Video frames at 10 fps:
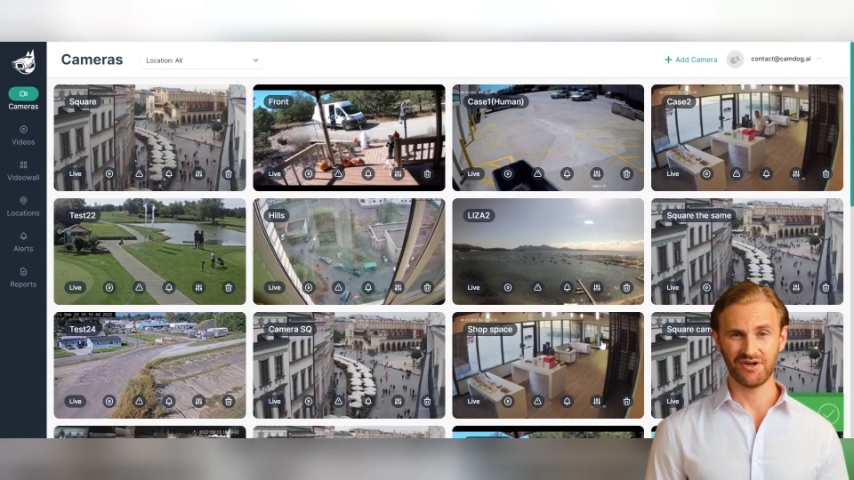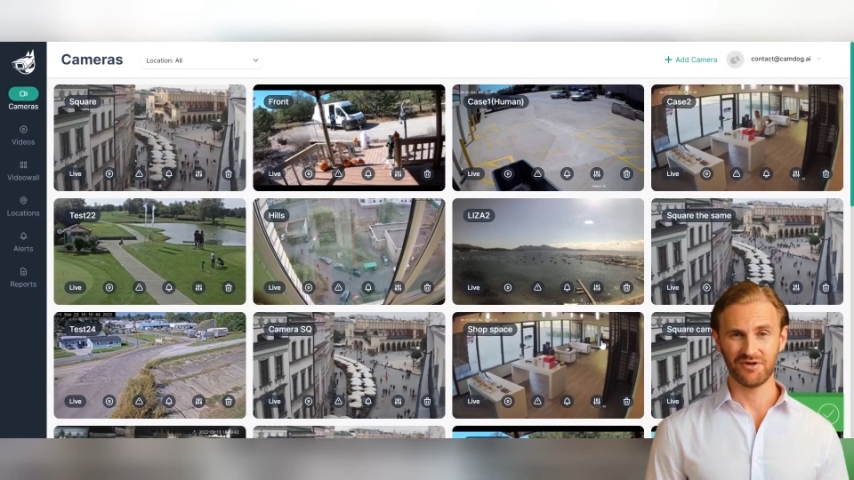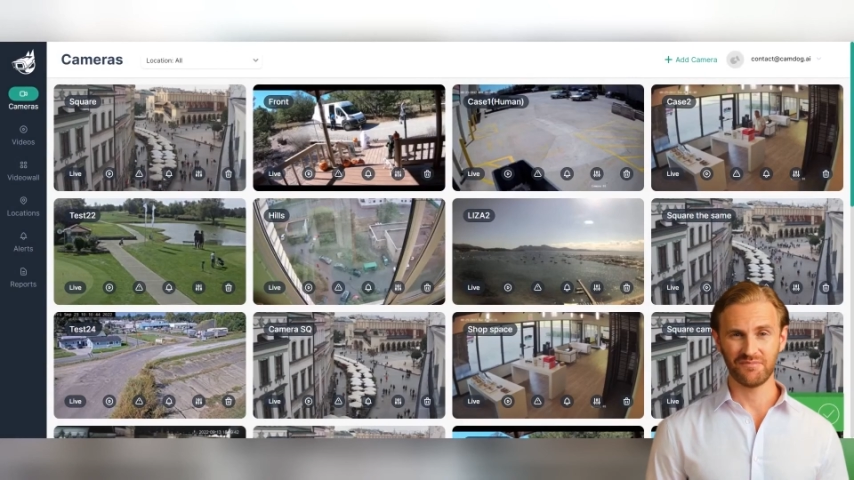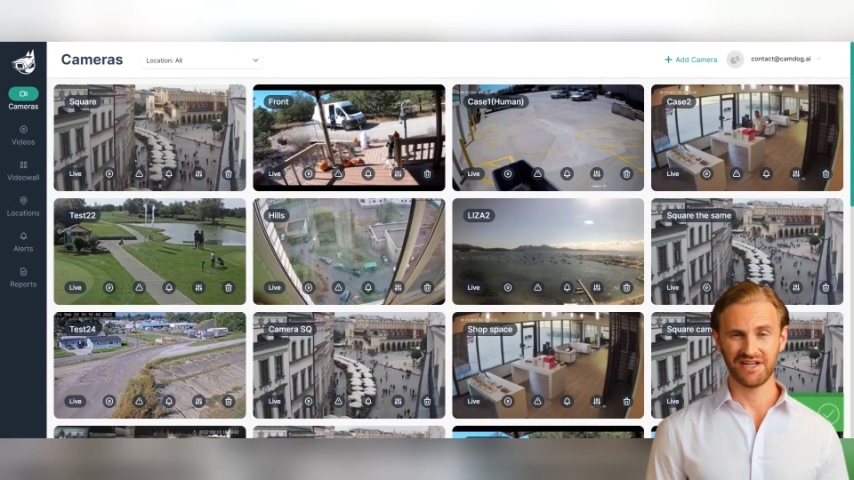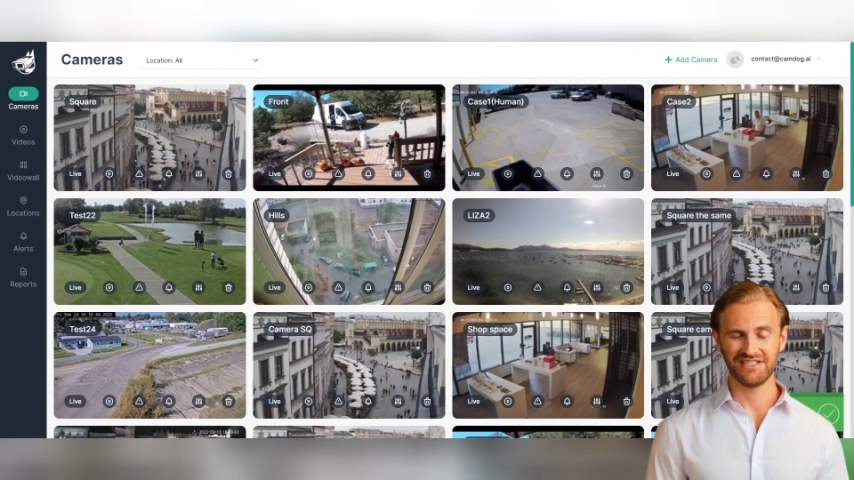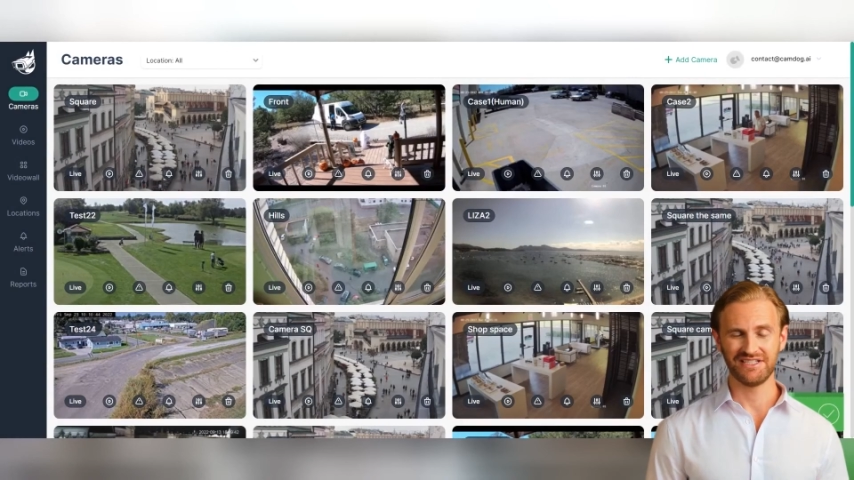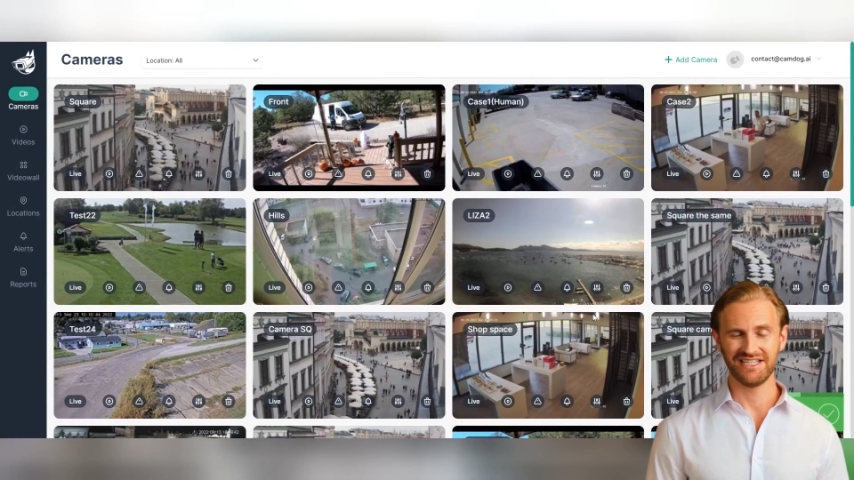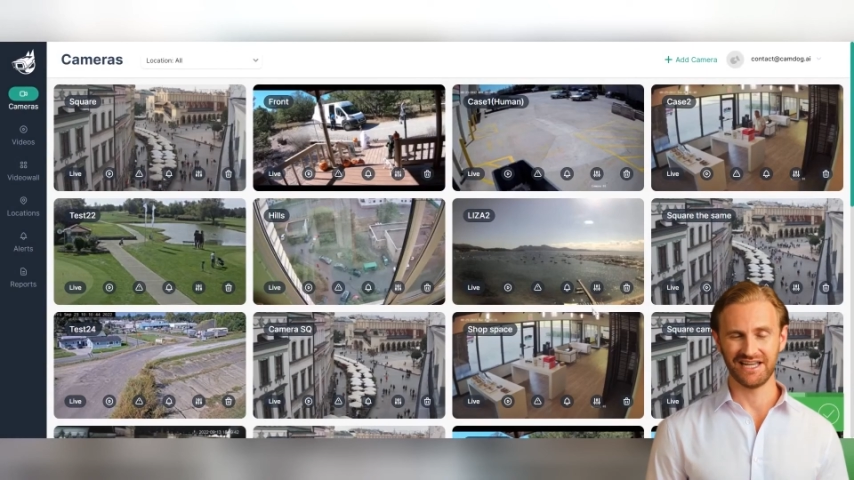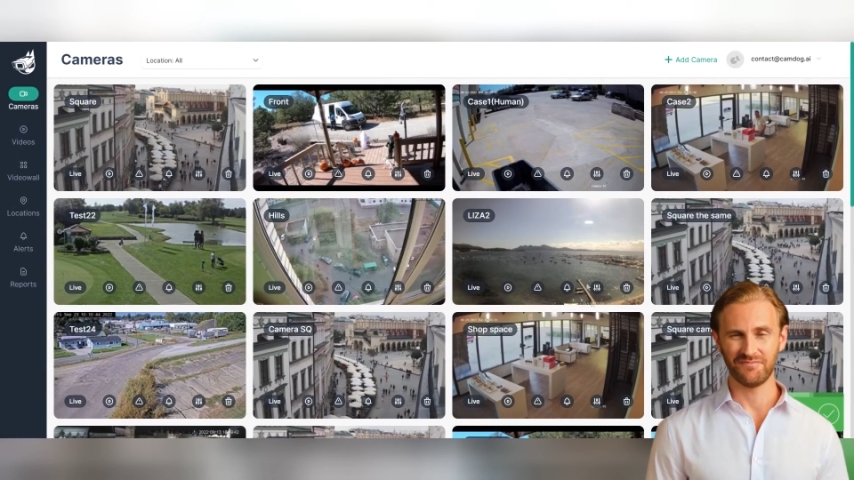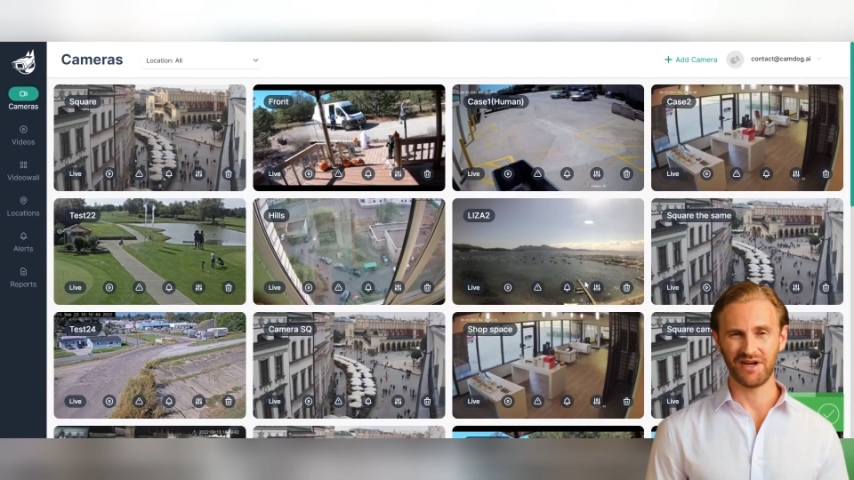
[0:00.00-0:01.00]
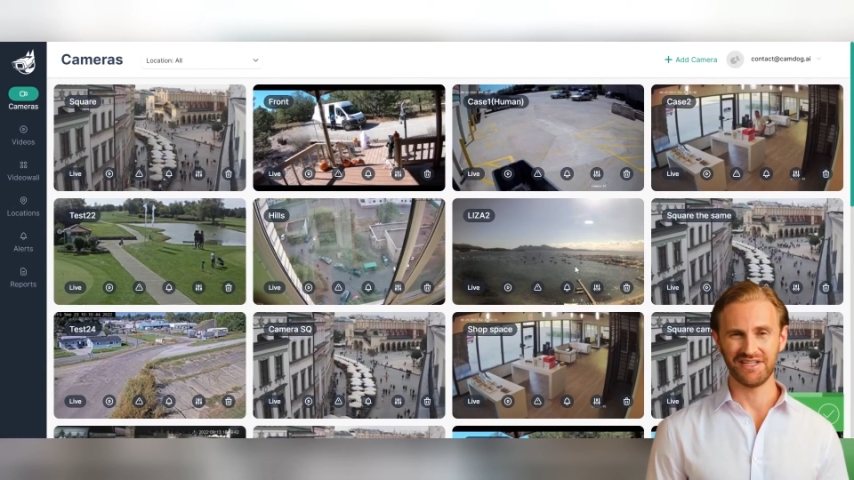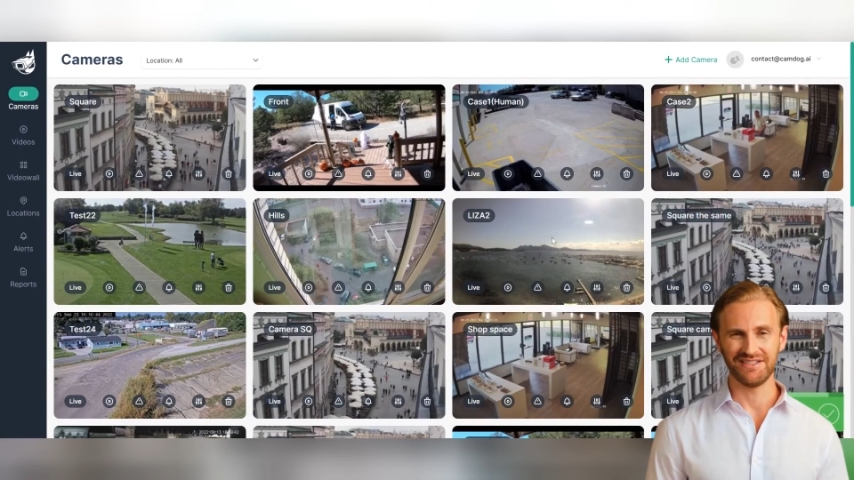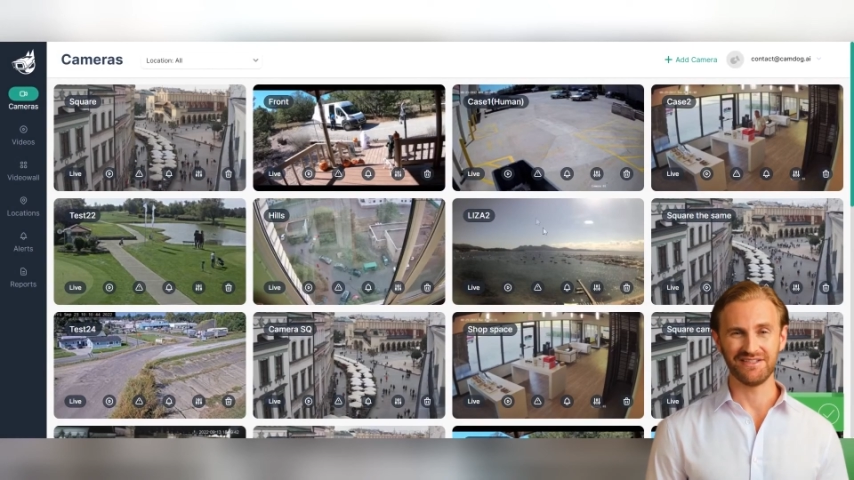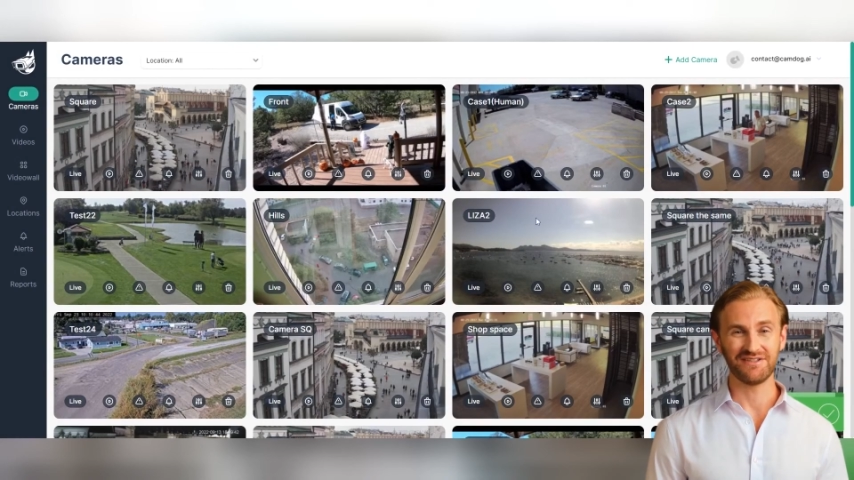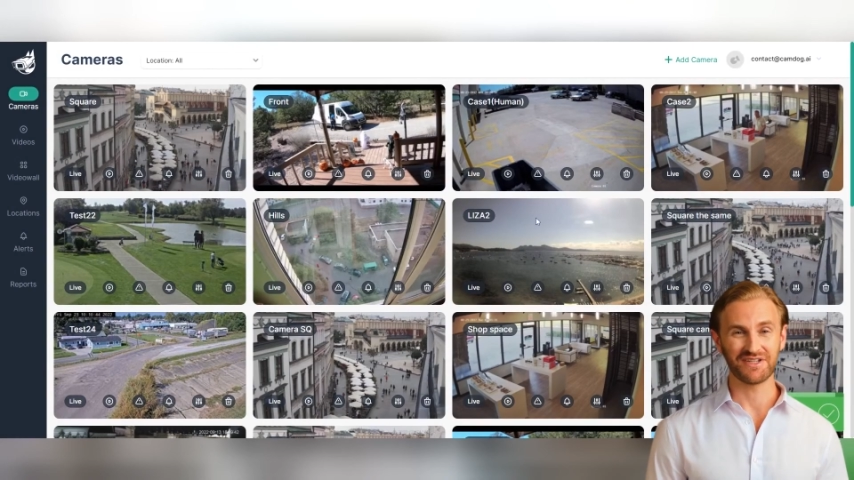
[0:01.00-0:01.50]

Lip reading: could press the Save button,